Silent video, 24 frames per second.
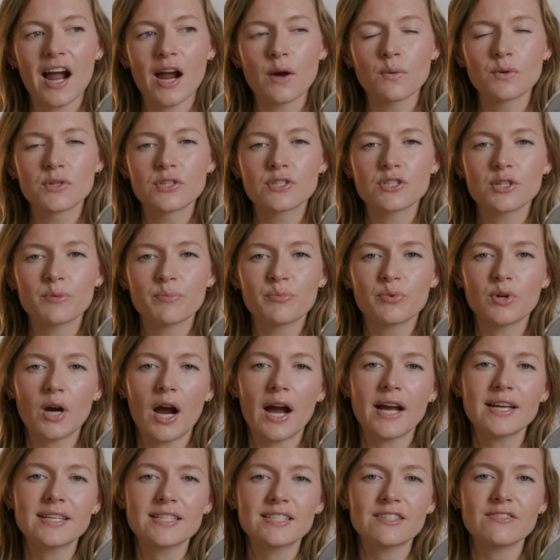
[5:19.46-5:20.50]
I was
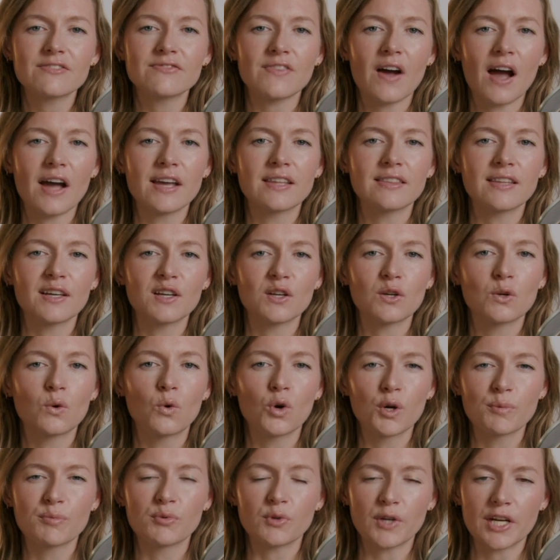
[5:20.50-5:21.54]
surprised to find that
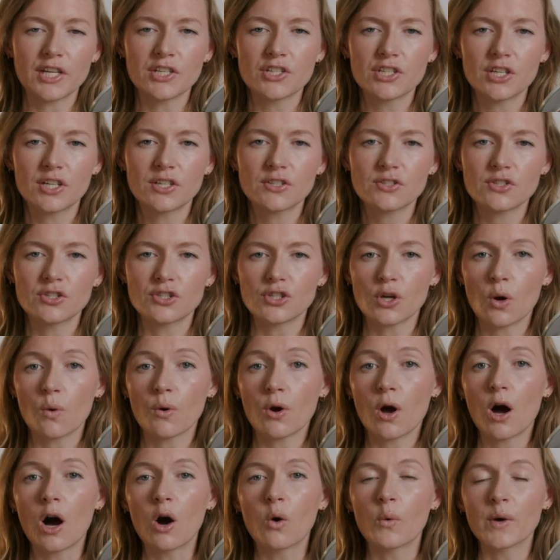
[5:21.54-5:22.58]
corporations don't
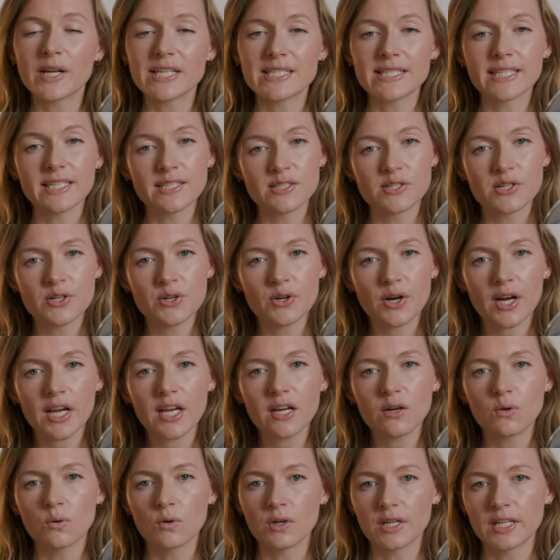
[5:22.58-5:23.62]
always
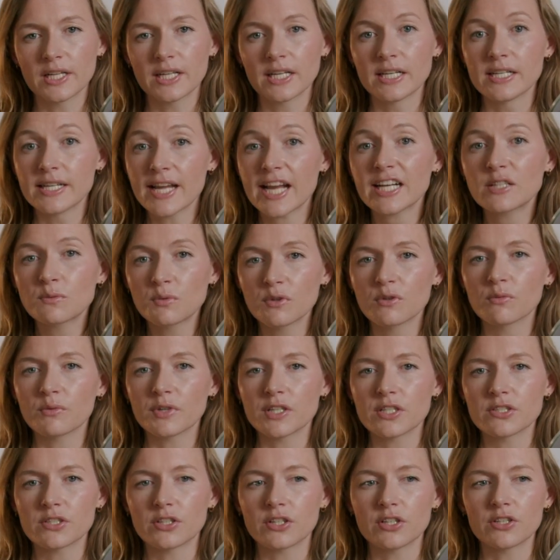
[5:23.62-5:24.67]
integrate or connect with
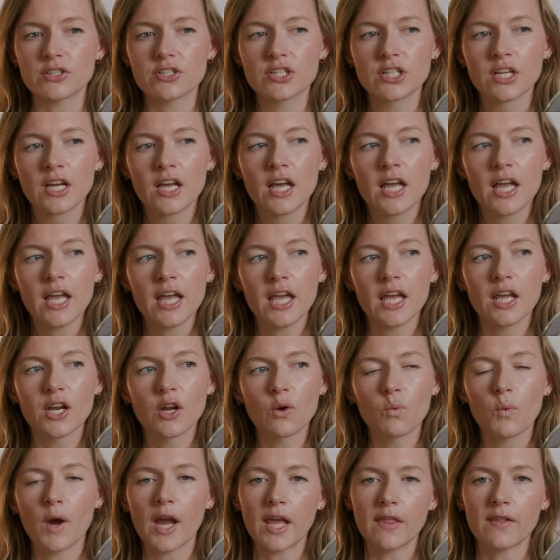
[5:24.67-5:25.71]
research in
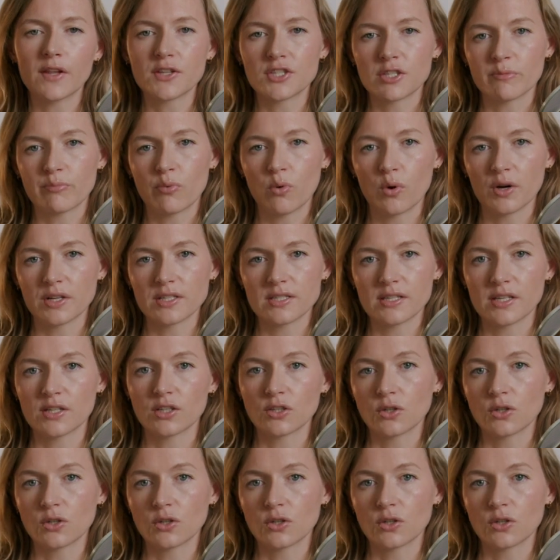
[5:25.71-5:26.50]
a way that supports their